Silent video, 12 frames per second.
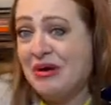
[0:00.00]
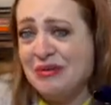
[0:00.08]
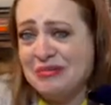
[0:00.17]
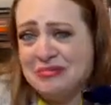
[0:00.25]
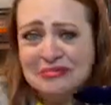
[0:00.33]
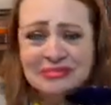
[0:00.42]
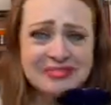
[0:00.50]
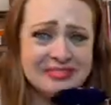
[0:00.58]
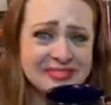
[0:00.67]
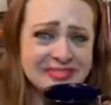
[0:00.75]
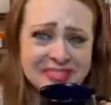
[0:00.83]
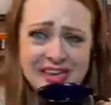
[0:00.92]
I
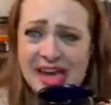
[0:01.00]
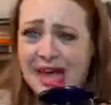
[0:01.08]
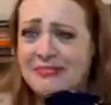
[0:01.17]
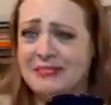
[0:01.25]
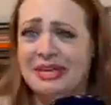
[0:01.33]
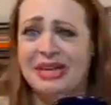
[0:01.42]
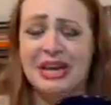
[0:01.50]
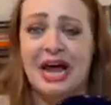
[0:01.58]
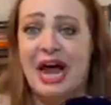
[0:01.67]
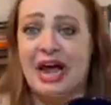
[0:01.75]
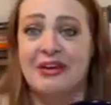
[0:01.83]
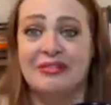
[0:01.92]
don't know.
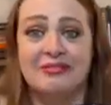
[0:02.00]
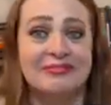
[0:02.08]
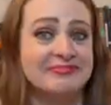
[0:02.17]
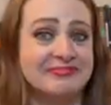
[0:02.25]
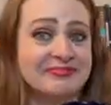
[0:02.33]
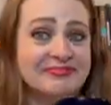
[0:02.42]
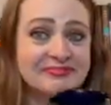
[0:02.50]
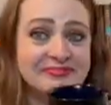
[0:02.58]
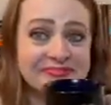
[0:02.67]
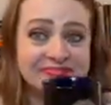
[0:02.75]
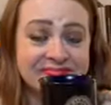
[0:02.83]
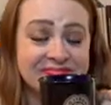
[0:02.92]
I
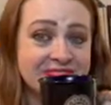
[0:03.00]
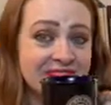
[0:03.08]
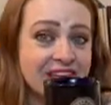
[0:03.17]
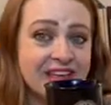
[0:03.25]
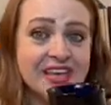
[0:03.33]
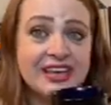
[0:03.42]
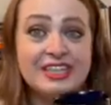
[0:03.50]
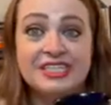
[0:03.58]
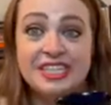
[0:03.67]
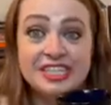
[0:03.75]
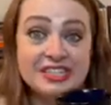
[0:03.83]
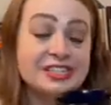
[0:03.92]
mean,
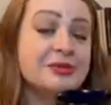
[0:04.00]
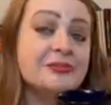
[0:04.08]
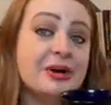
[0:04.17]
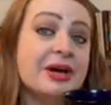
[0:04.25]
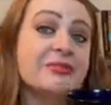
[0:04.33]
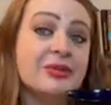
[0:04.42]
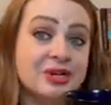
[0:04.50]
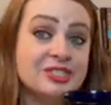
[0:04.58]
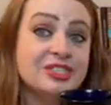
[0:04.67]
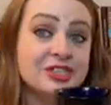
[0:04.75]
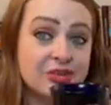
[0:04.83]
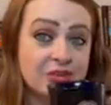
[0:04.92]
yeah, you might want to.